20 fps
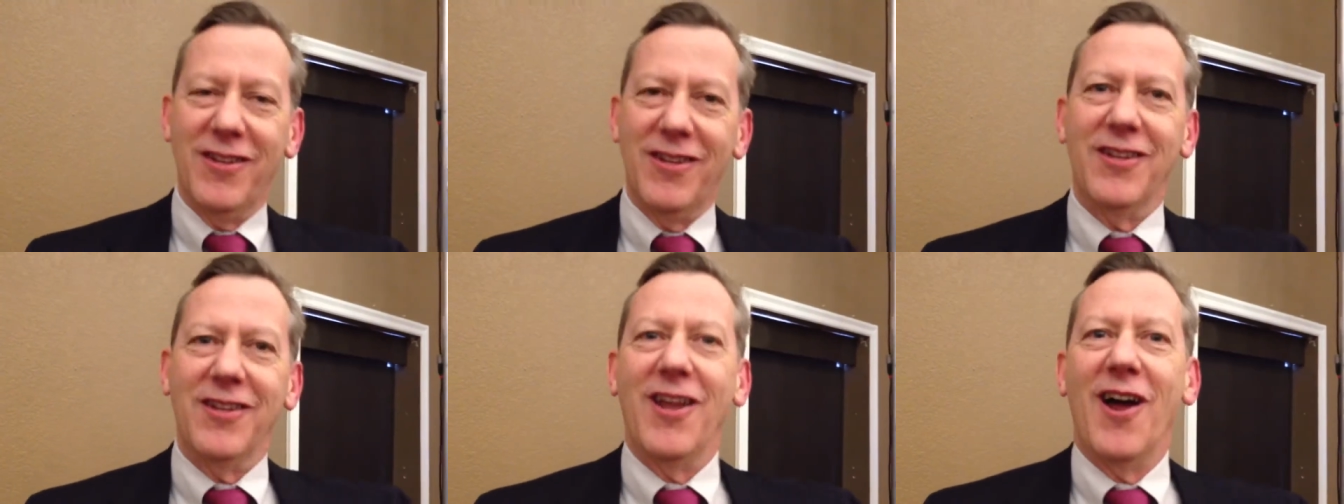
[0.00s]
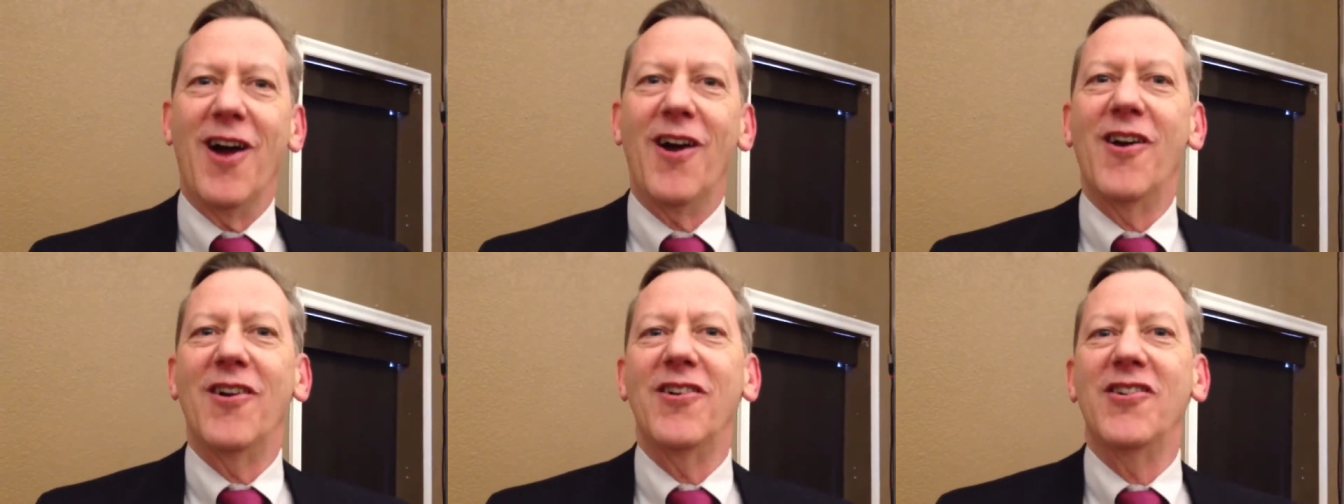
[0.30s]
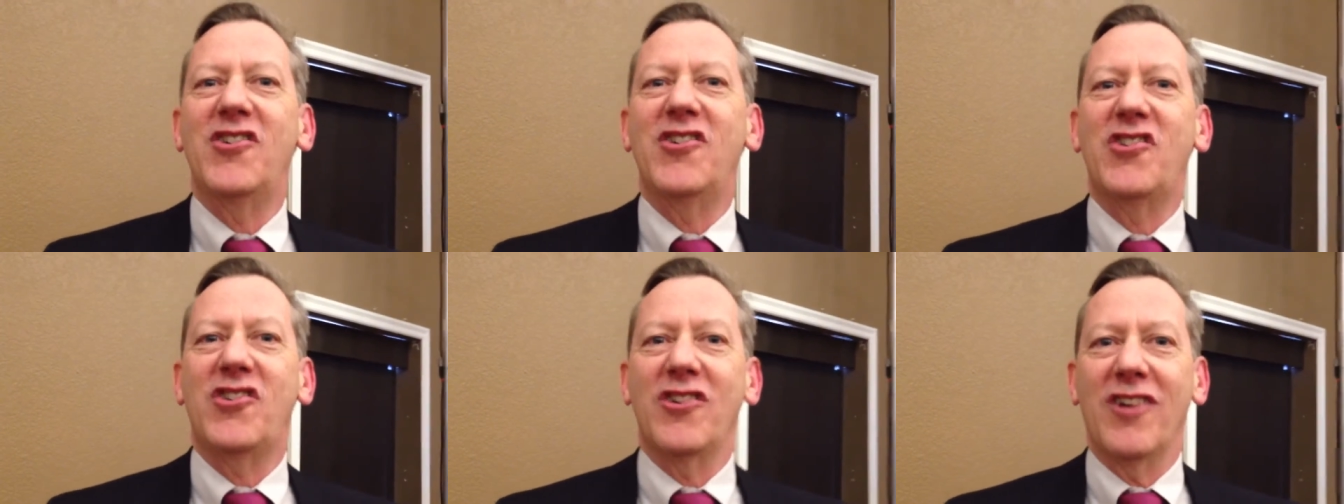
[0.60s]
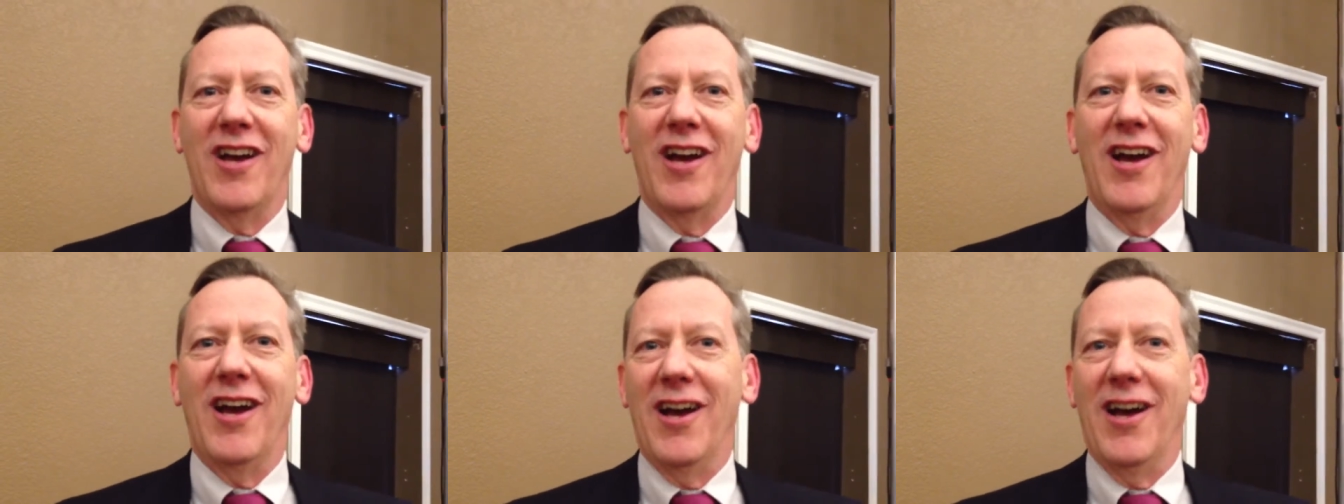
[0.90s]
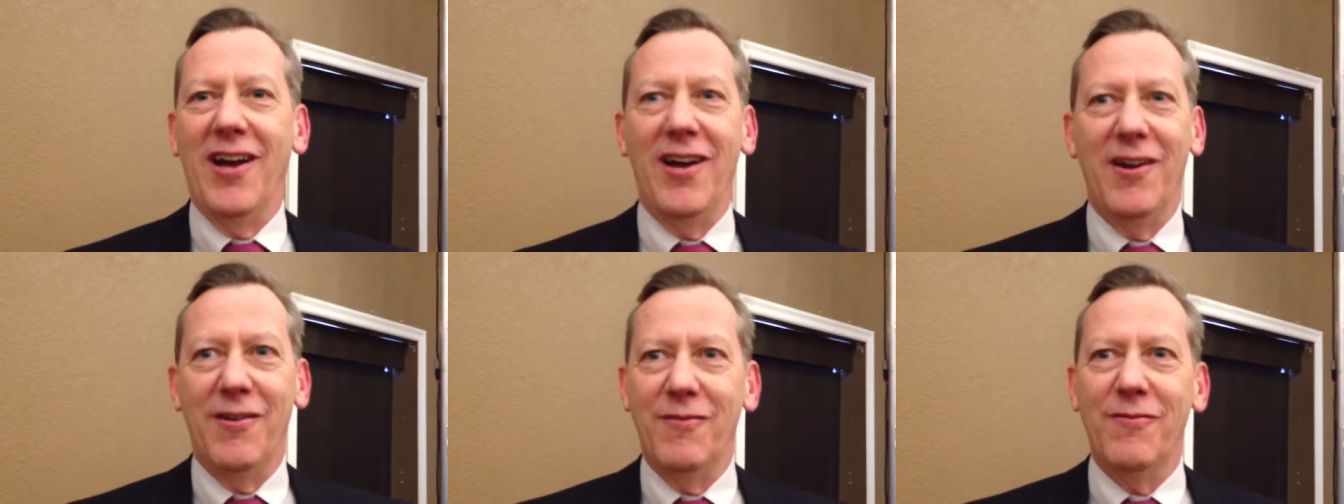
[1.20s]
large
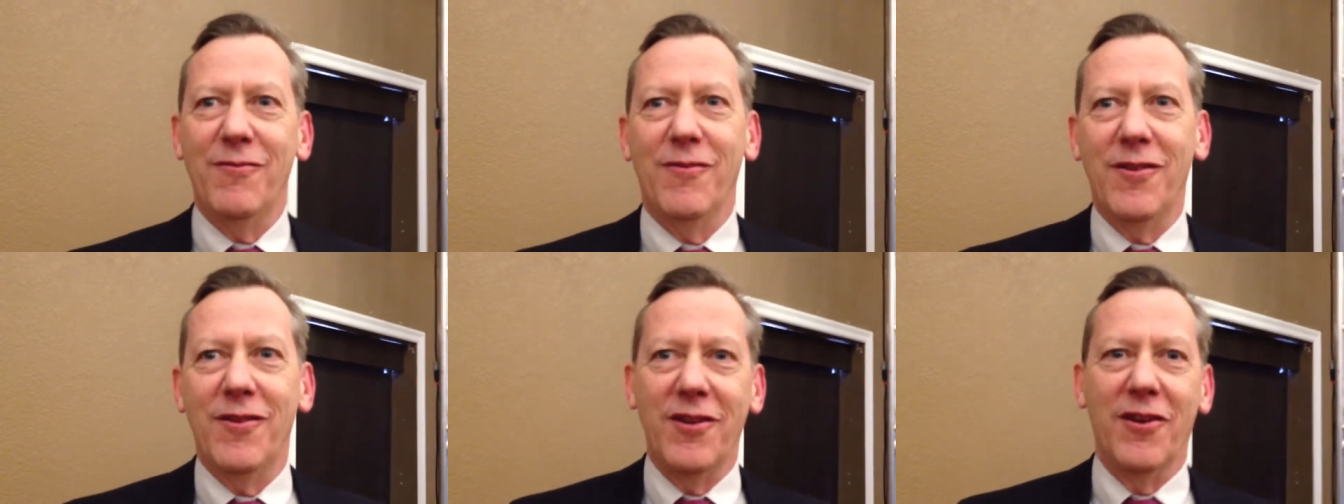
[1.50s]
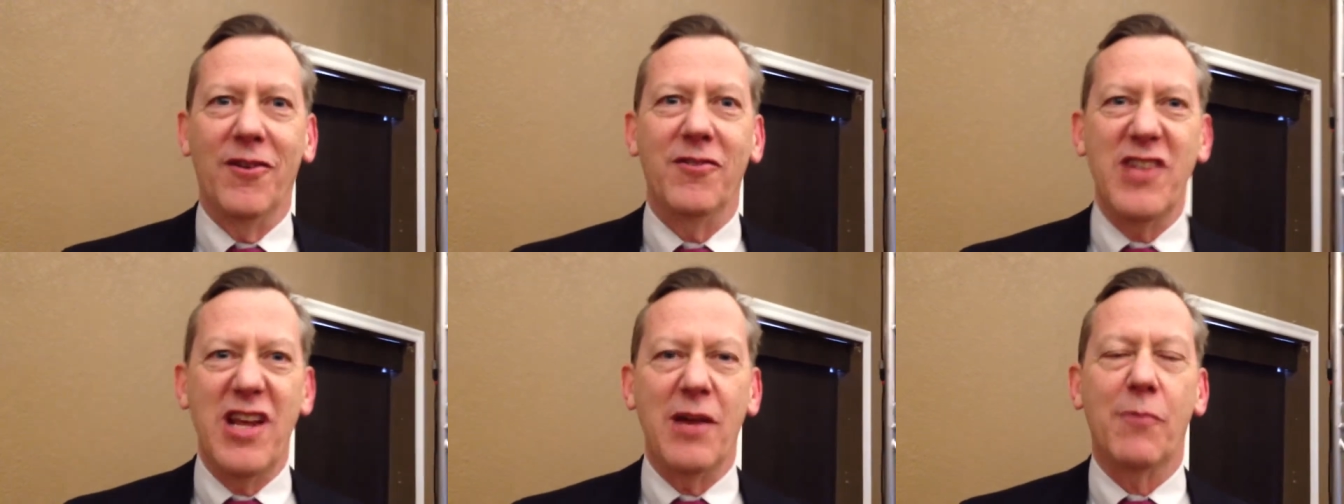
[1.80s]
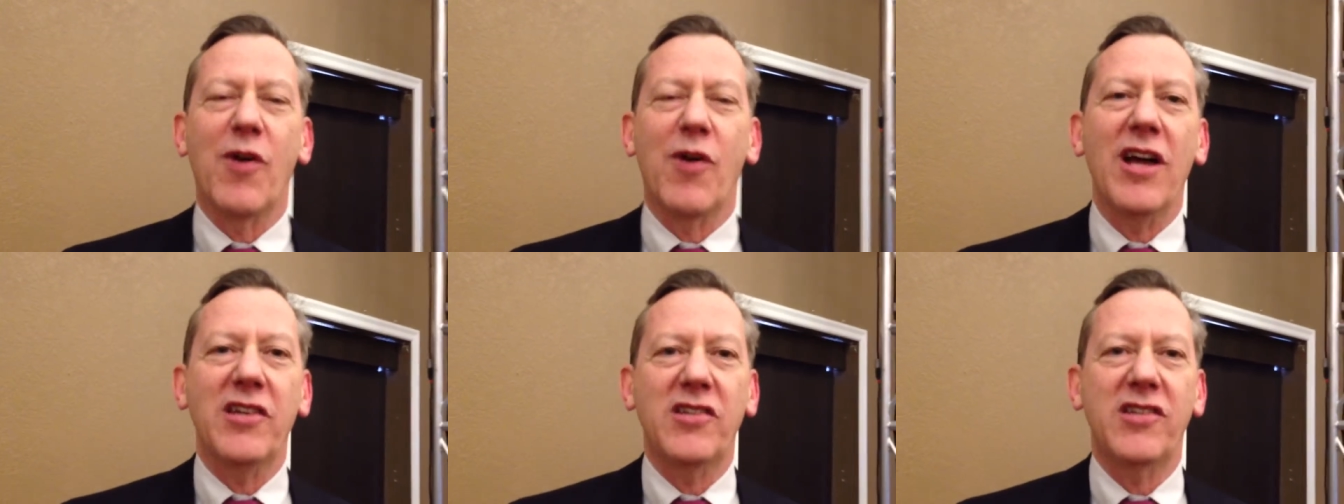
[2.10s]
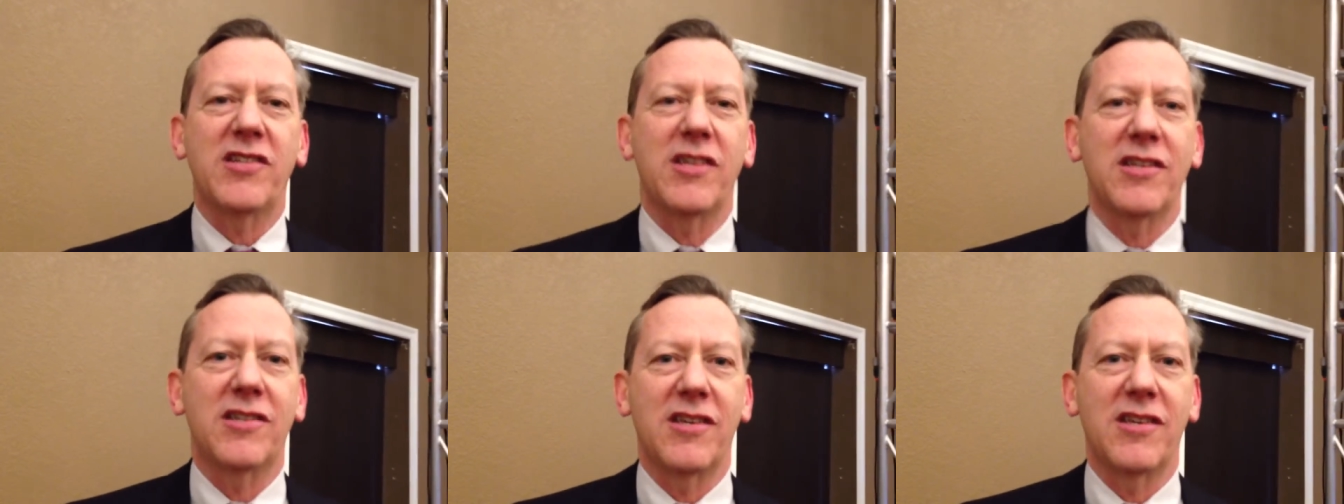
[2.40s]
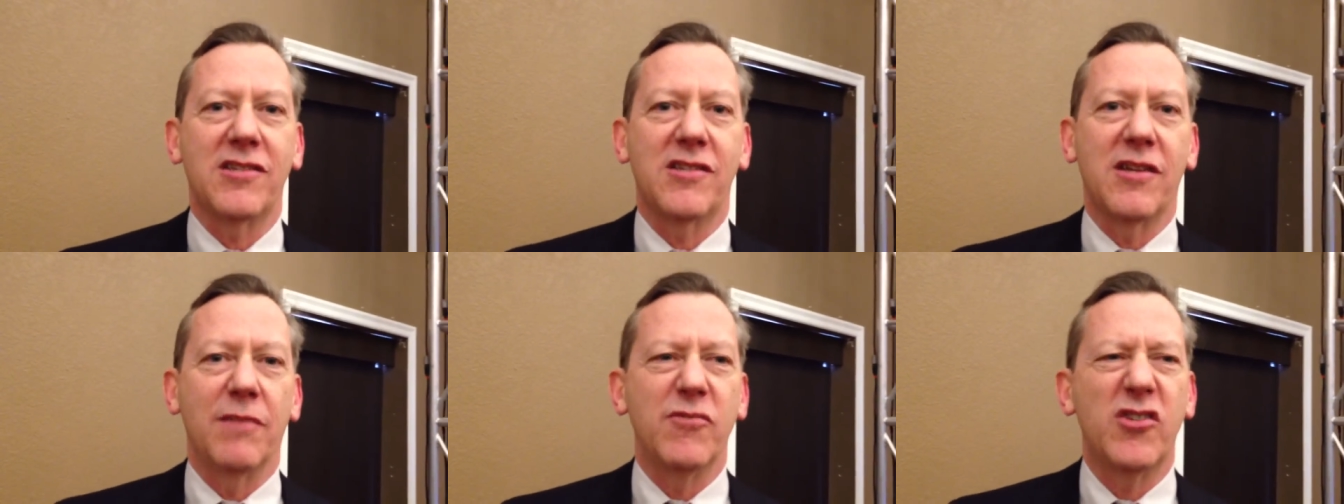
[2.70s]
uh, you know, data processing
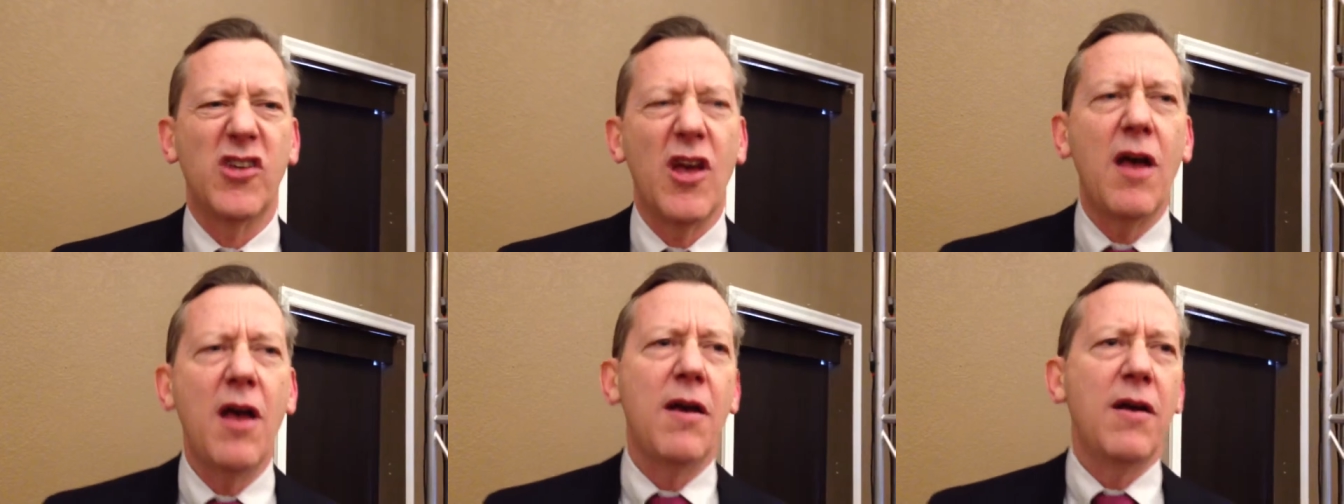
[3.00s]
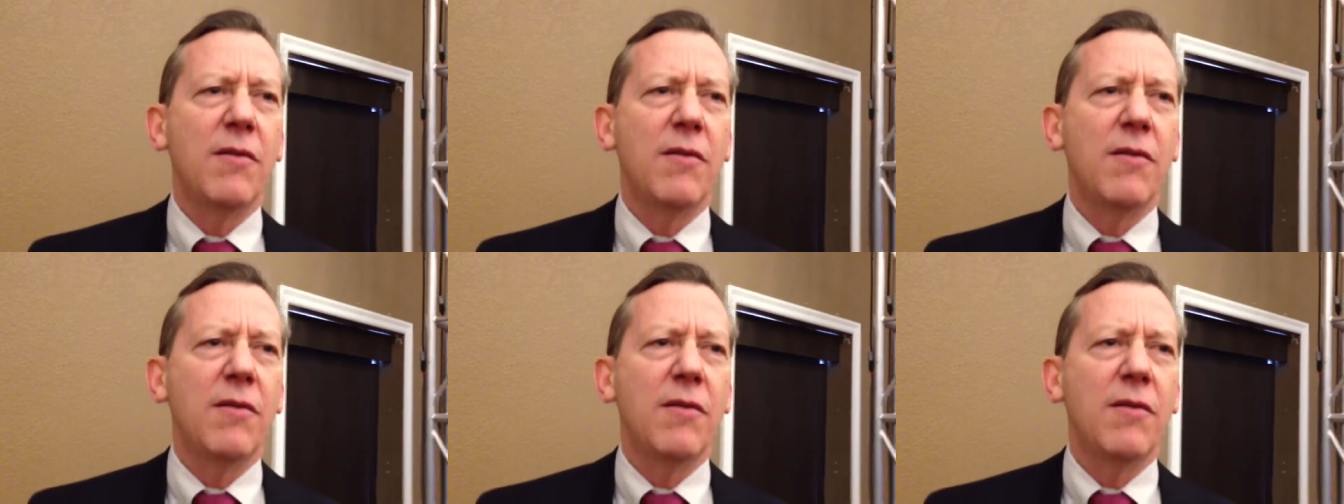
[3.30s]
systems,